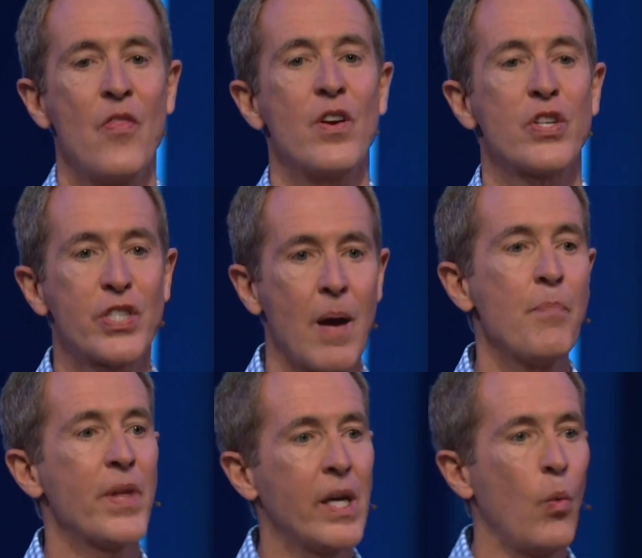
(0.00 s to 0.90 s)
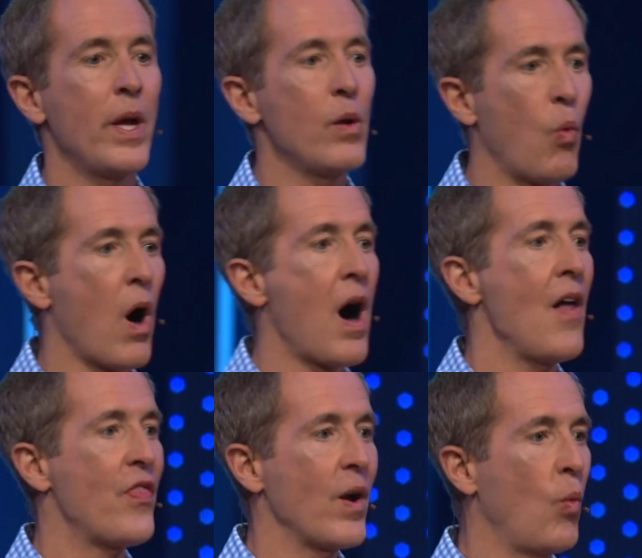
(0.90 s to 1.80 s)
There's something we
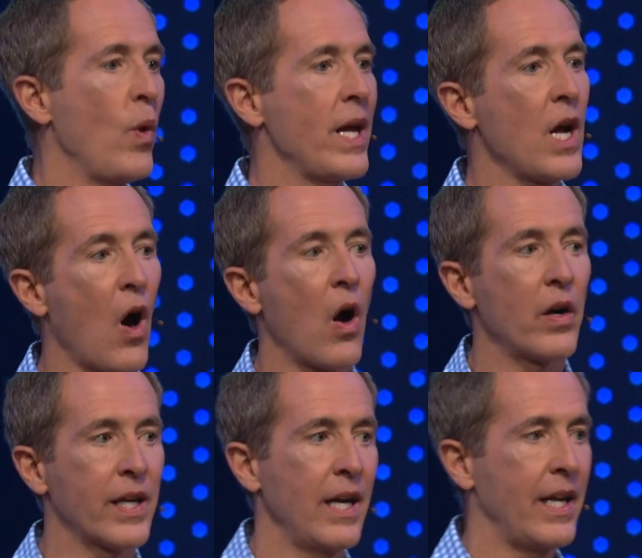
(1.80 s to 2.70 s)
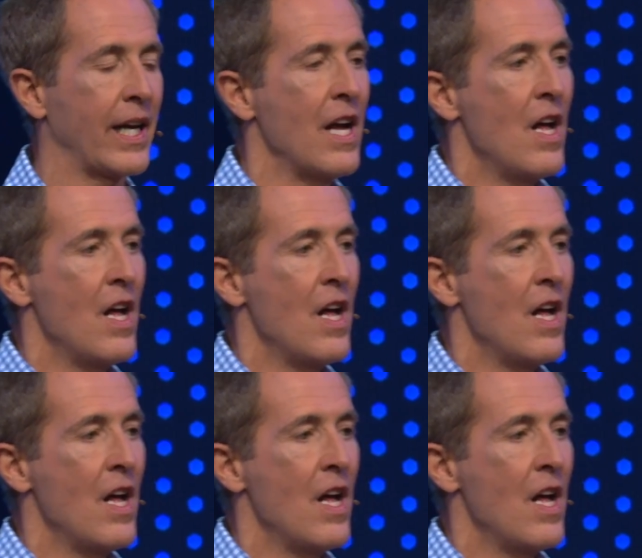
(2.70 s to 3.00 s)
want that we aren't getting.